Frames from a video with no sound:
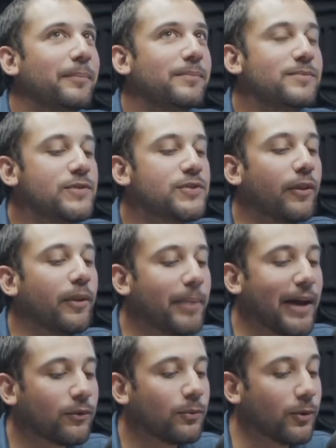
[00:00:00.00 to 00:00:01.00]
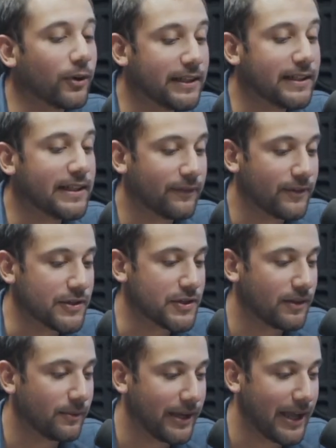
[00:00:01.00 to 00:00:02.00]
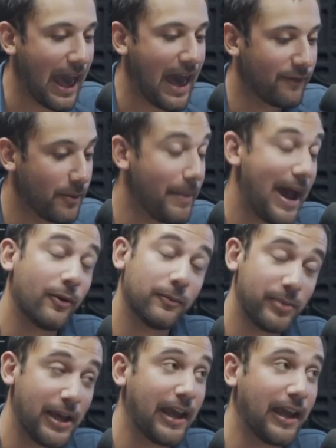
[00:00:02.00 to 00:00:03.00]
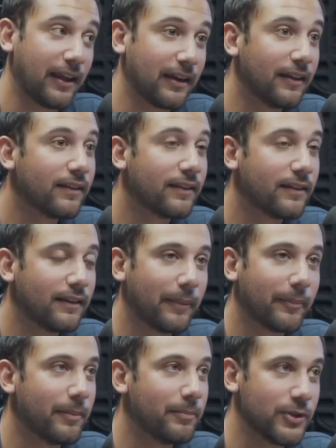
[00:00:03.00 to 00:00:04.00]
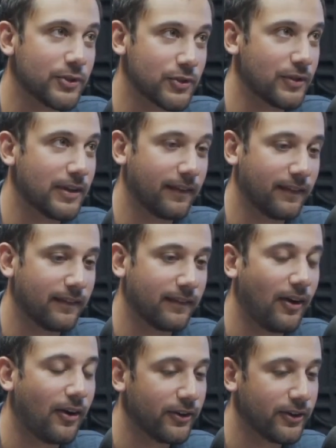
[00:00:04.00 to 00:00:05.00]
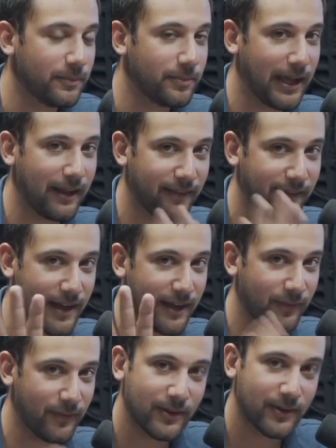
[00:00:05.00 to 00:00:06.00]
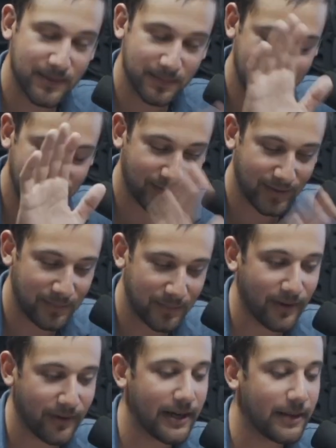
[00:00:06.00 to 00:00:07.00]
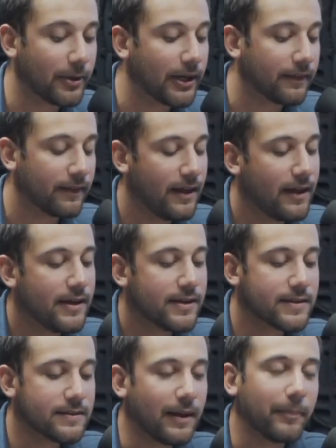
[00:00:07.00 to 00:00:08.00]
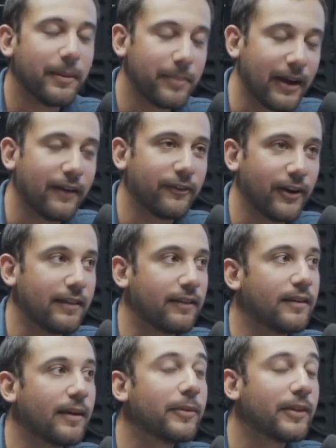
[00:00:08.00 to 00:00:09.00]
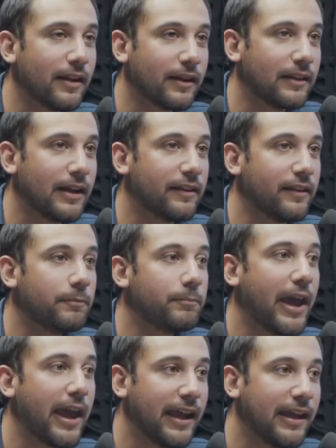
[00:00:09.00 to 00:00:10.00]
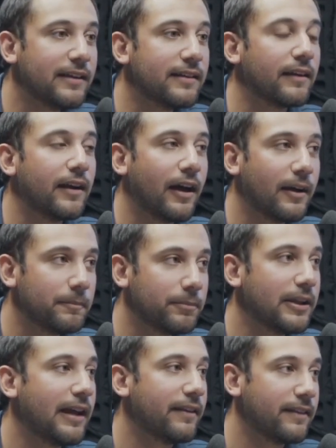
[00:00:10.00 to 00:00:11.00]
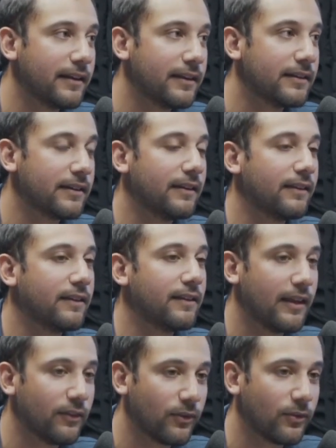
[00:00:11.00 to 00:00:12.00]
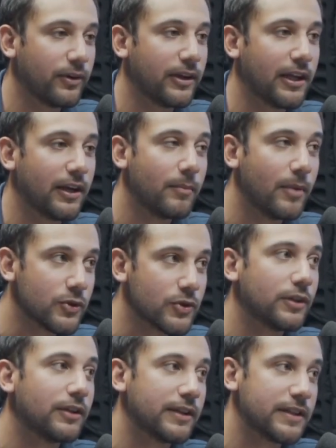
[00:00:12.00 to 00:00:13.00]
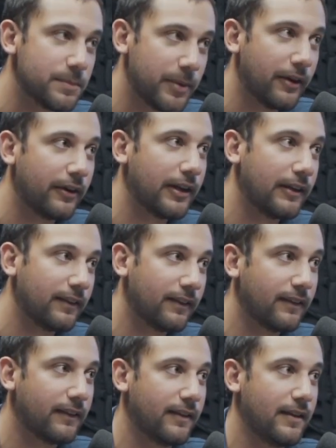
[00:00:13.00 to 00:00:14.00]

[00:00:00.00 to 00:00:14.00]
So the best working definition that we have about pain is, I'm going to butcher this, all you pain science folks, please forgive me already, but I'm going to paraphrase. It's something along the lines of pain is an unpleasant sensory and emotional experience